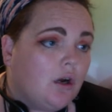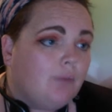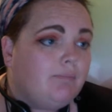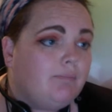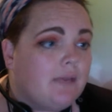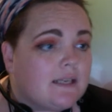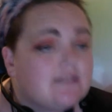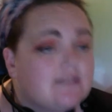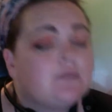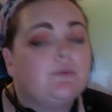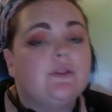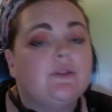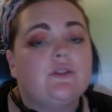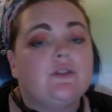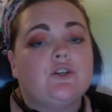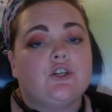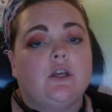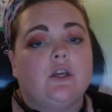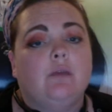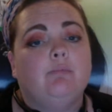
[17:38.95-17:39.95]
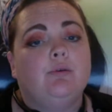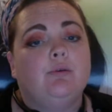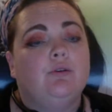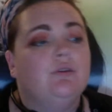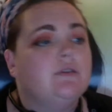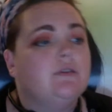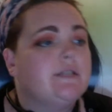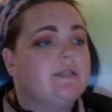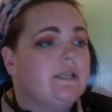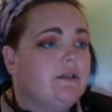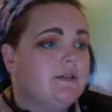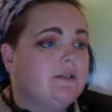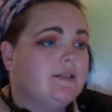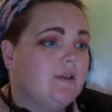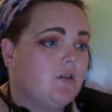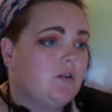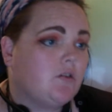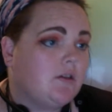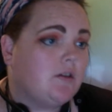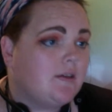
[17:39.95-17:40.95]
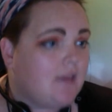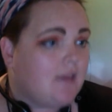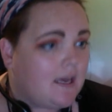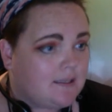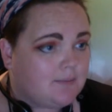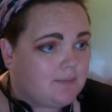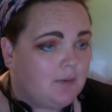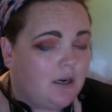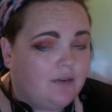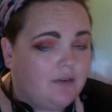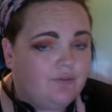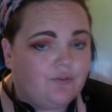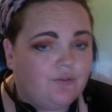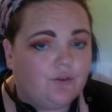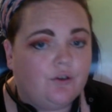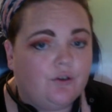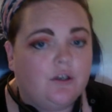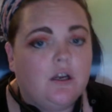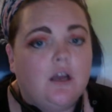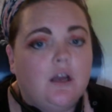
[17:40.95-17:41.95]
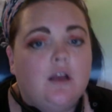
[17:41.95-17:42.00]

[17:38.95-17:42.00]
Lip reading: mixed with the shampoo. So essentially that's mite food.